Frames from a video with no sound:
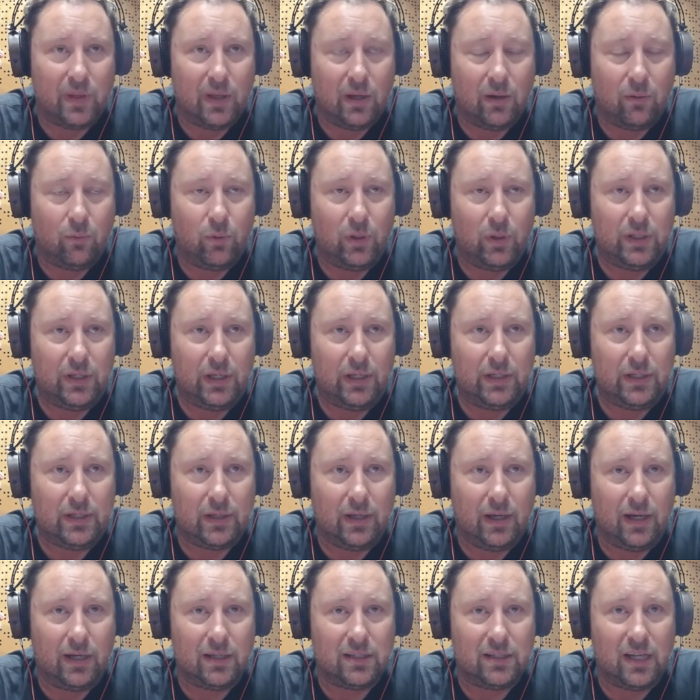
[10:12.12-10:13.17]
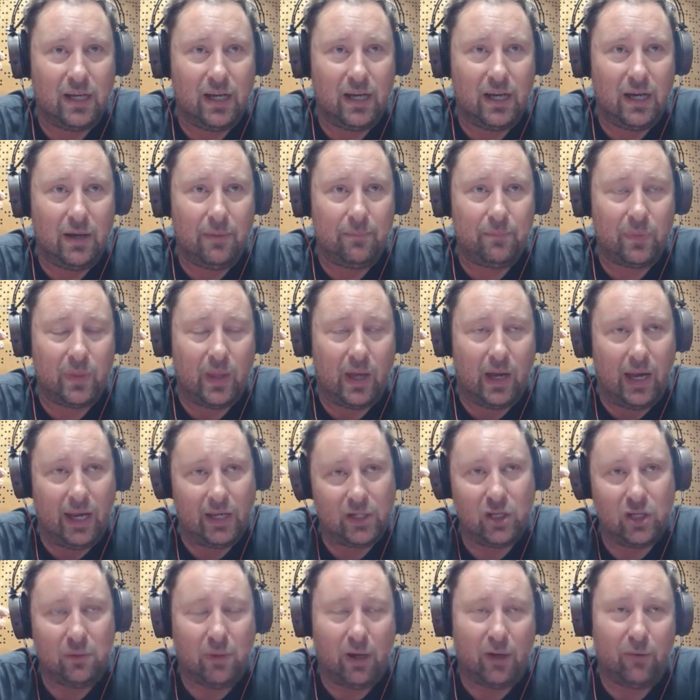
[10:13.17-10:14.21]
We did
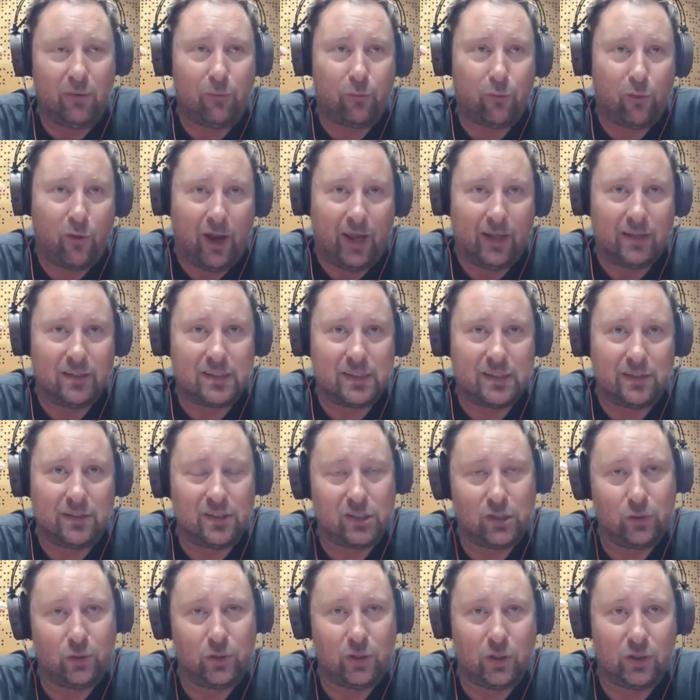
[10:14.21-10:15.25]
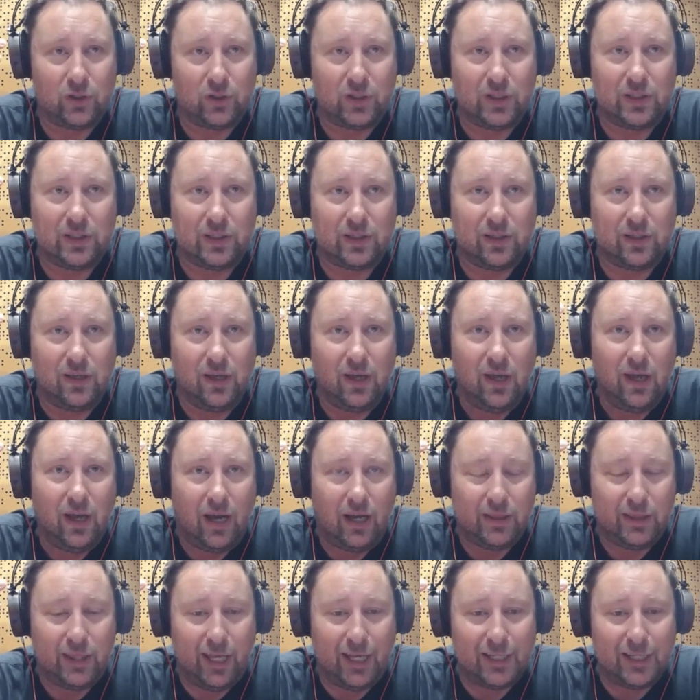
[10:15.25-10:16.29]
actually my friends in the studio did a
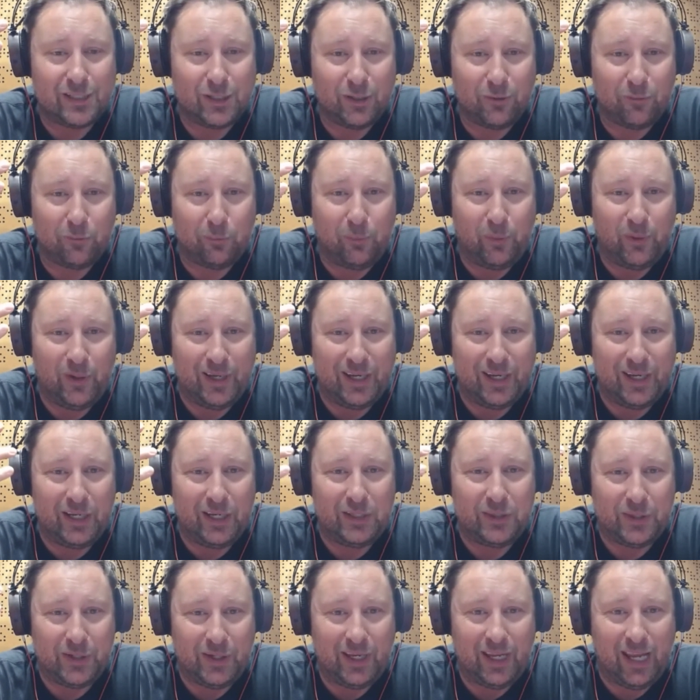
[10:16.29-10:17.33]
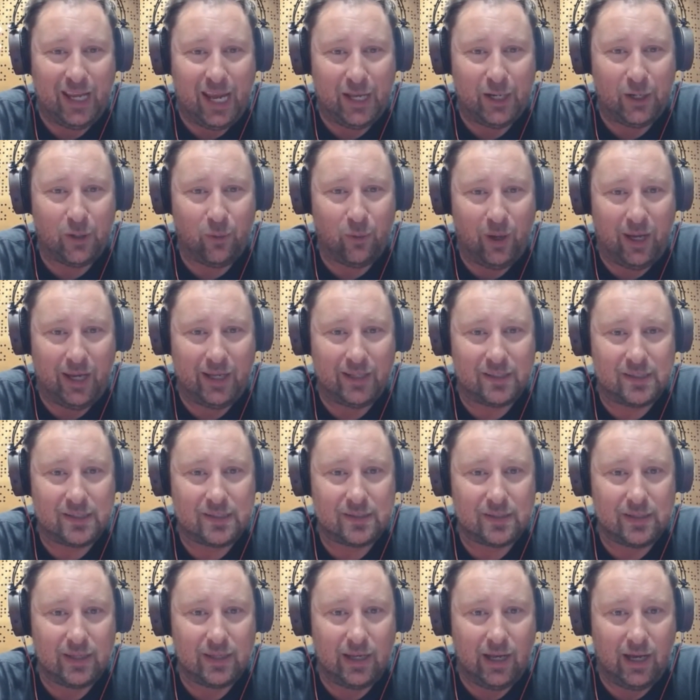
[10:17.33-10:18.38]
test of bringing three 808
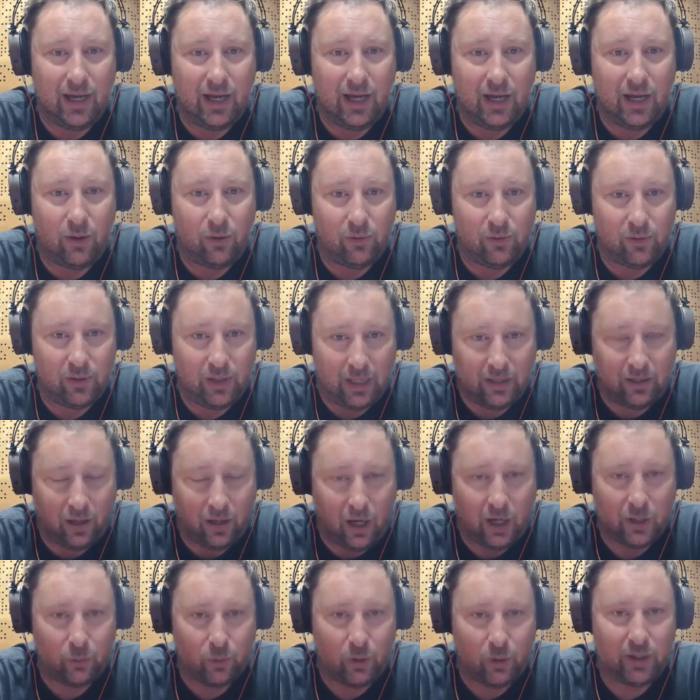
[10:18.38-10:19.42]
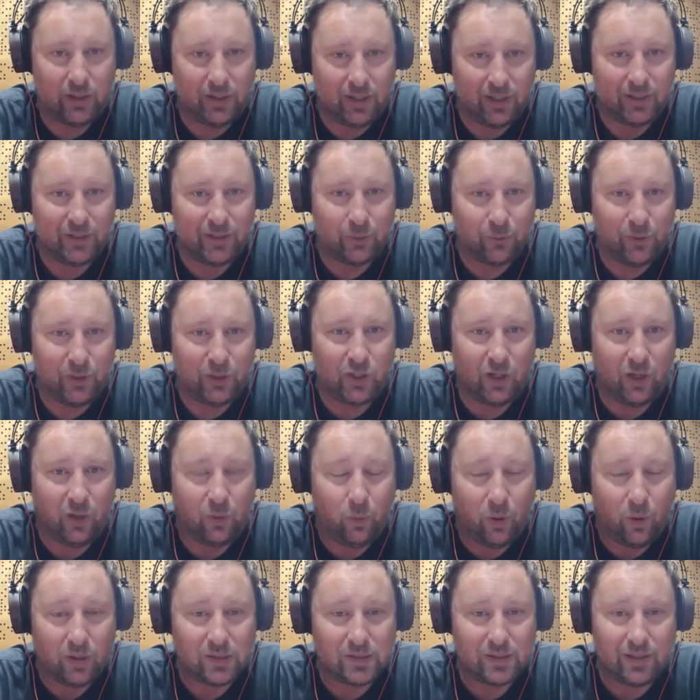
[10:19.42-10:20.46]
like hardware, the original
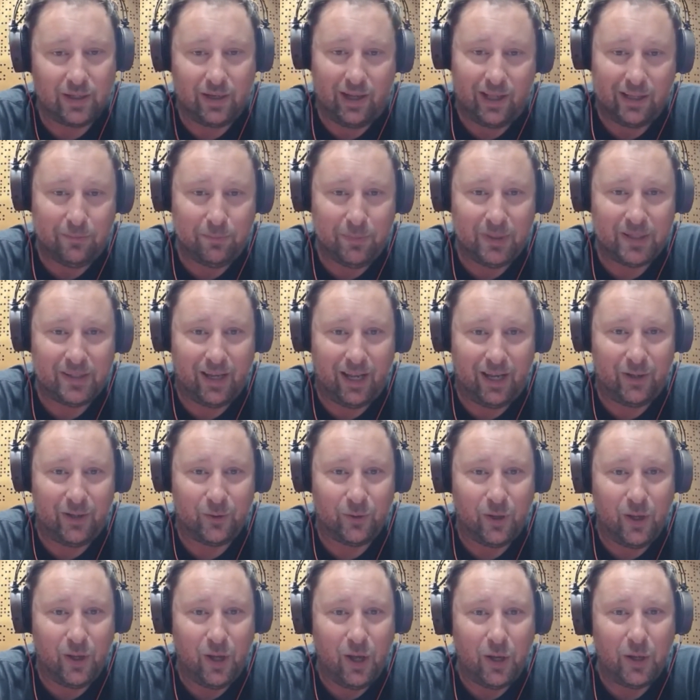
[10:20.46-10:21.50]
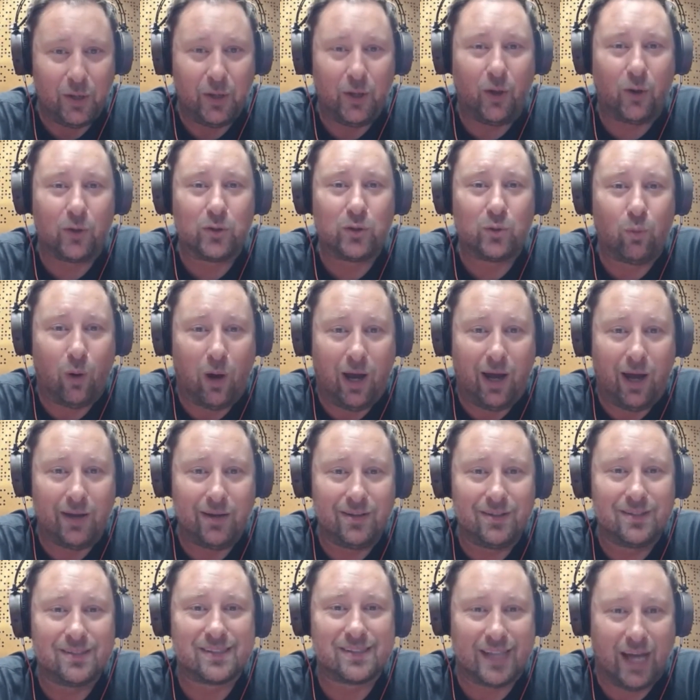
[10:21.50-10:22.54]
ones, and let me tell you, not
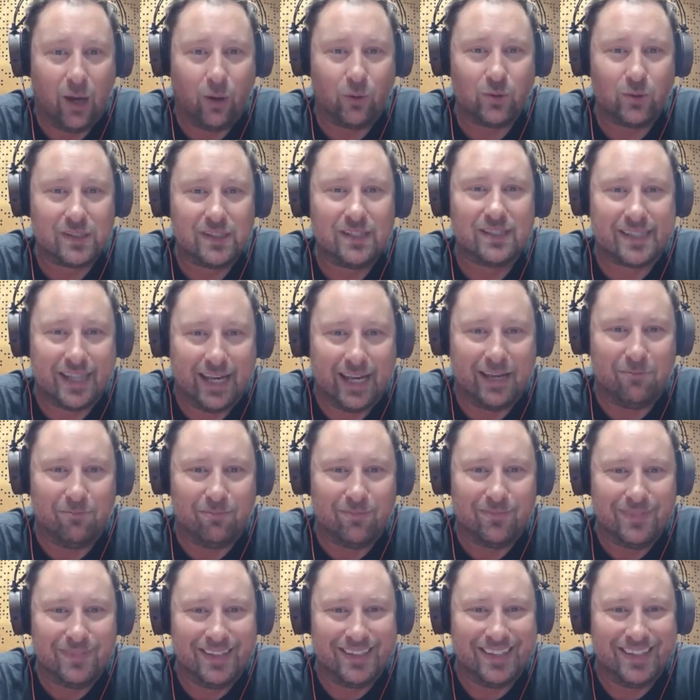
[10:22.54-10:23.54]
one sounds the same.